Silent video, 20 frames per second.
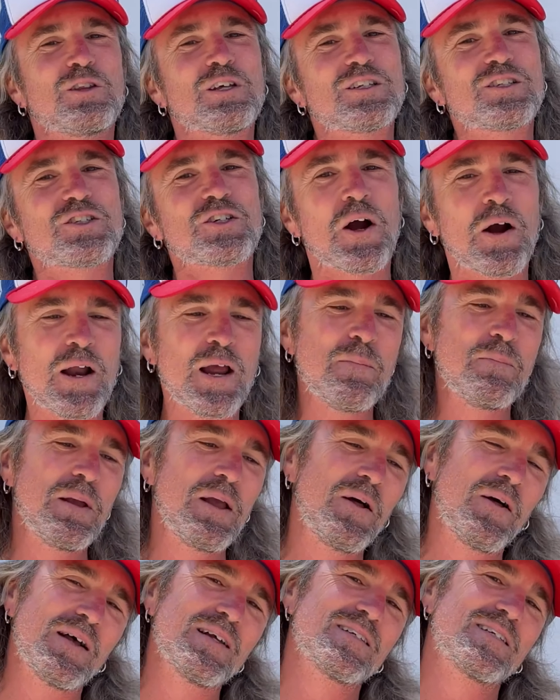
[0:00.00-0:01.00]
This turning
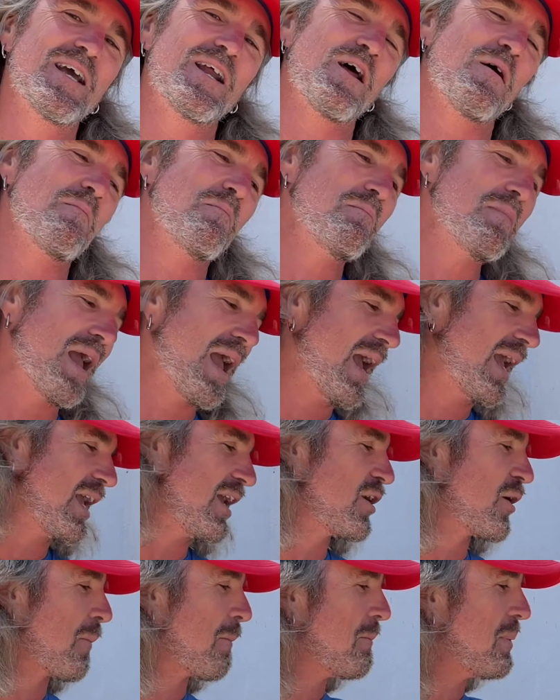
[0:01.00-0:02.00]
peel is gonna
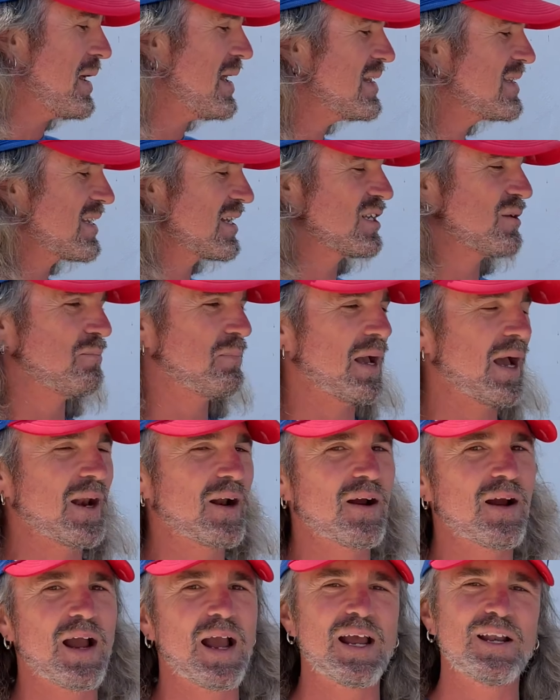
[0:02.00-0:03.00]
make your pizzas
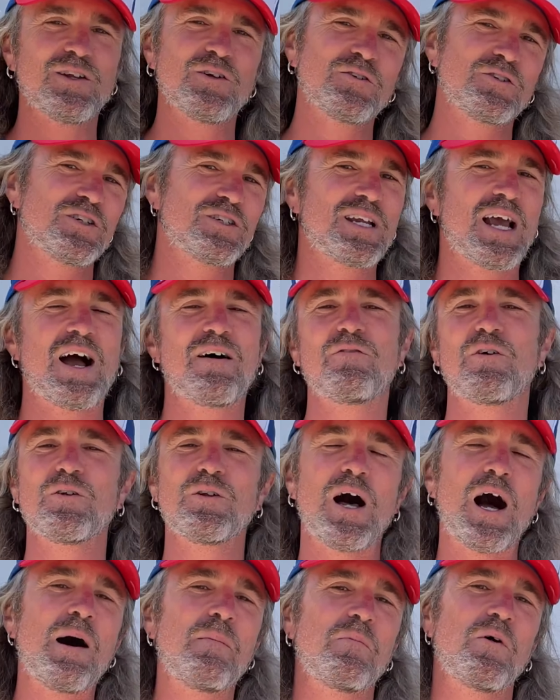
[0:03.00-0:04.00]
better, and you'll just have a
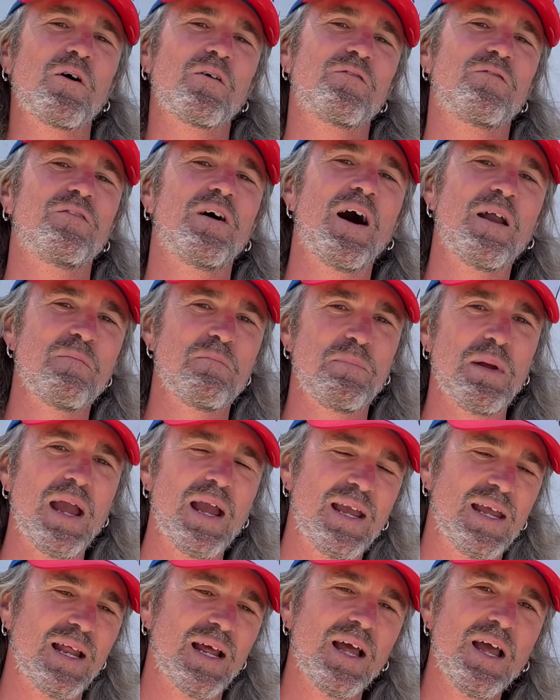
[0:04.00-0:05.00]
lot more fun
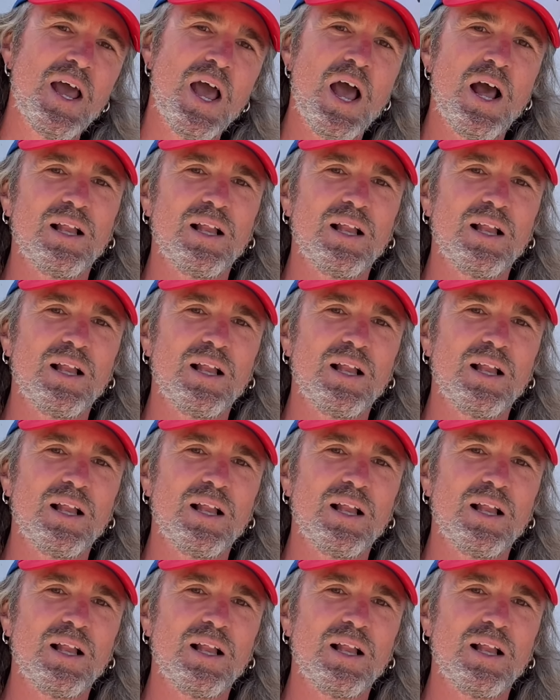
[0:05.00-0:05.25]
baking it.